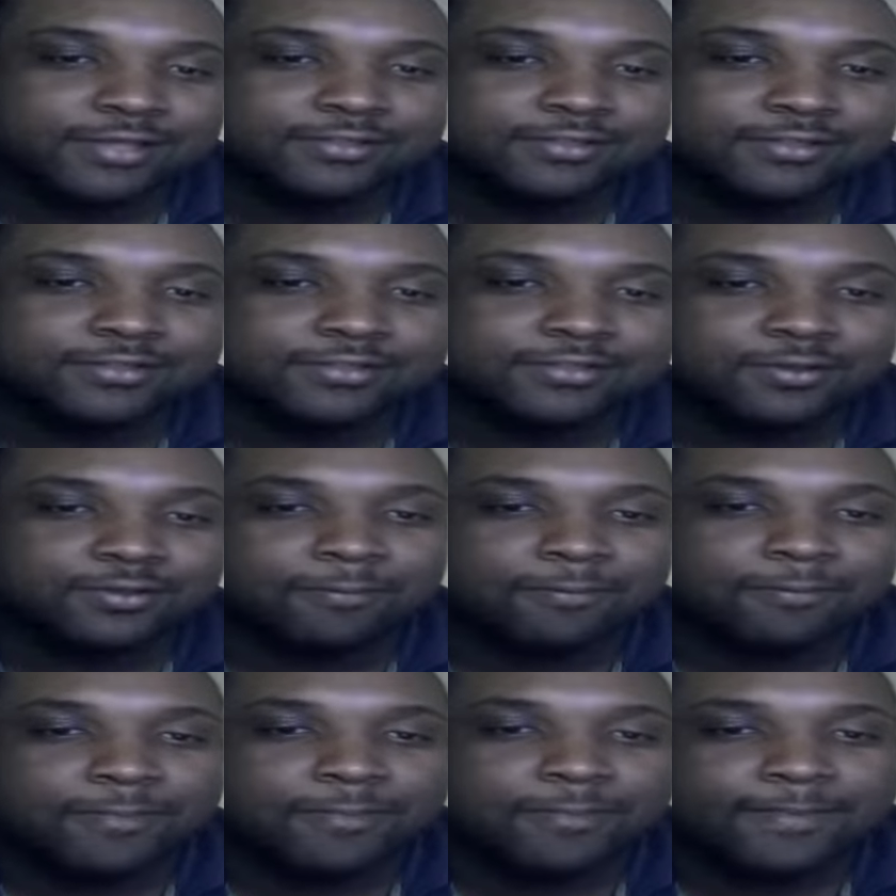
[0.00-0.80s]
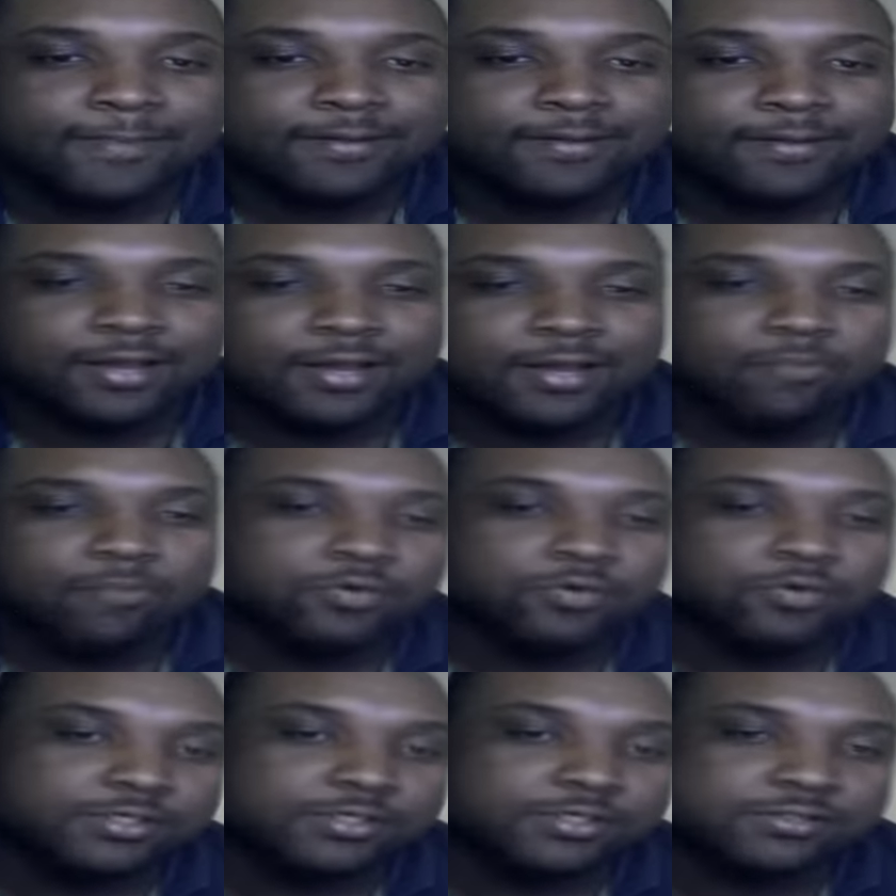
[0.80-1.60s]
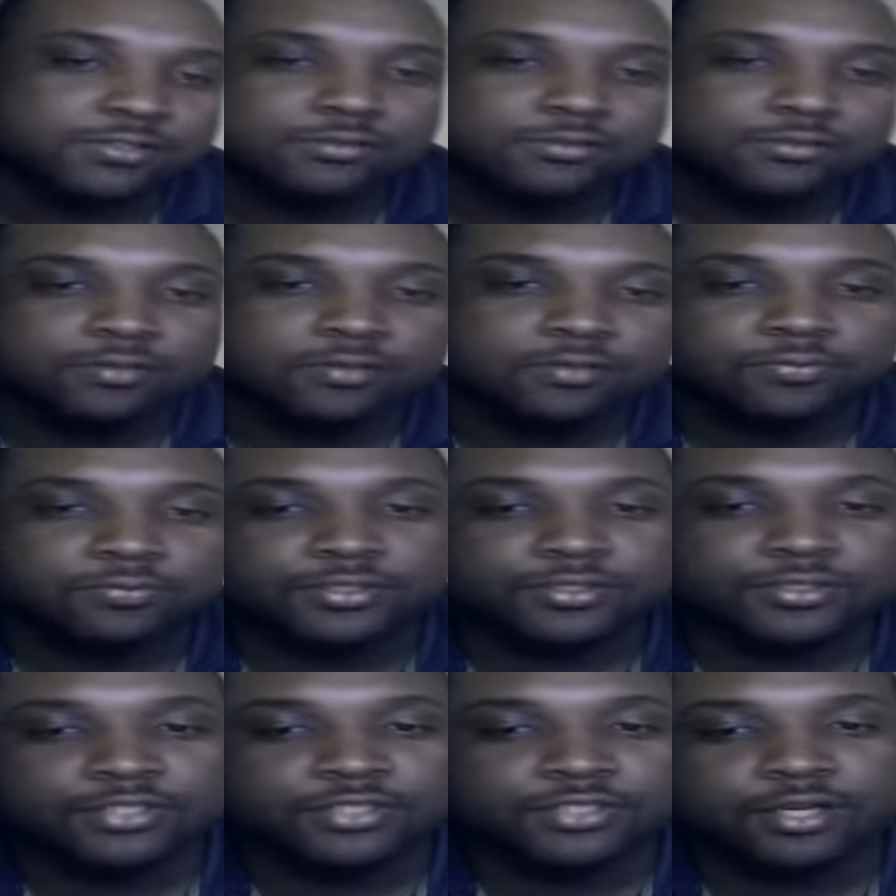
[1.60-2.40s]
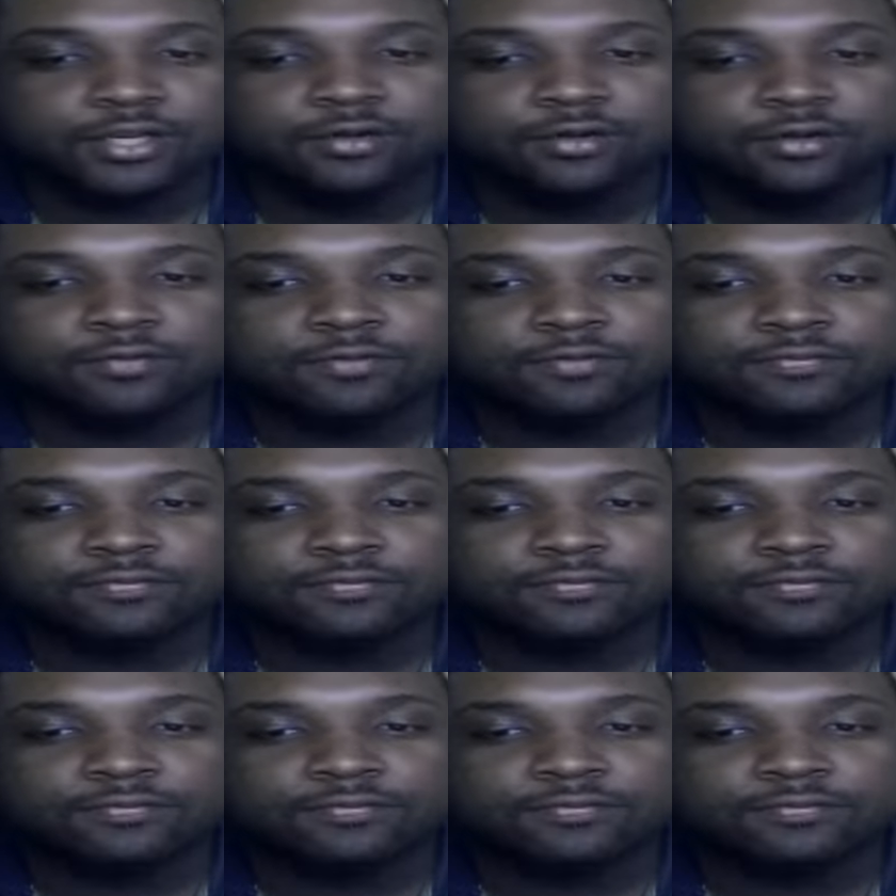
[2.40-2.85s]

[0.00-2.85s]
So, I'm always appreciative of